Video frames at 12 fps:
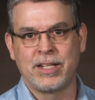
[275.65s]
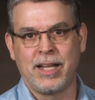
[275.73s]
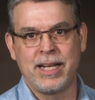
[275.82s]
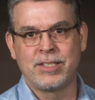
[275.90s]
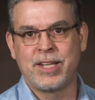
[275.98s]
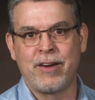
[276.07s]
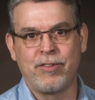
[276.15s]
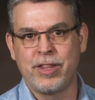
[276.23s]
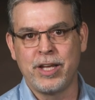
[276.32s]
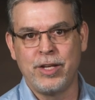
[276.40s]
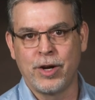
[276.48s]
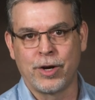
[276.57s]
and links to
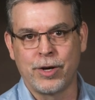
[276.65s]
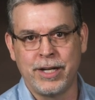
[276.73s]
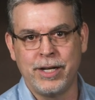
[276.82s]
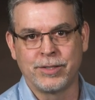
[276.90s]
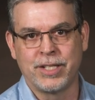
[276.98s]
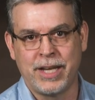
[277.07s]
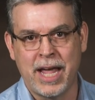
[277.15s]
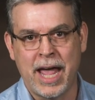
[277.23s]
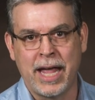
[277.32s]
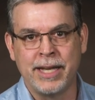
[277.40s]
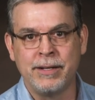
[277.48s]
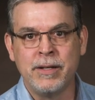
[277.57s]
everything you heard here
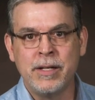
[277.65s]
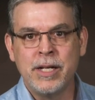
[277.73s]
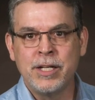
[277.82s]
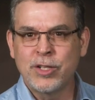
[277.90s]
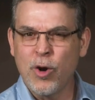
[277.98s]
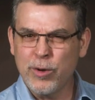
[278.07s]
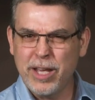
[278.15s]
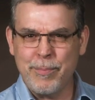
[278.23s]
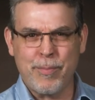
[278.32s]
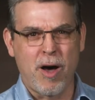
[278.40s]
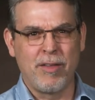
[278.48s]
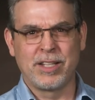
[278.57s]
today. And don't
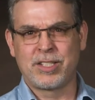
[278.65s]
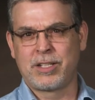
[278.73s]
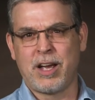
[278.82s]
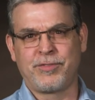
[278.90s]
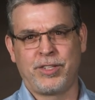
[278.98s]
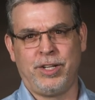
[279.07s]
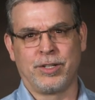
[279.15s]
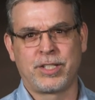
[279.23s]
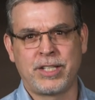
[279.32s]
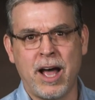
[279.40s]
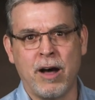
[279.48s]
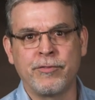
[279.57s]
keep all this stuff to
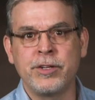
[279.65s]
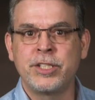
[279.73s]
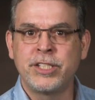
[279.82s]
yourself.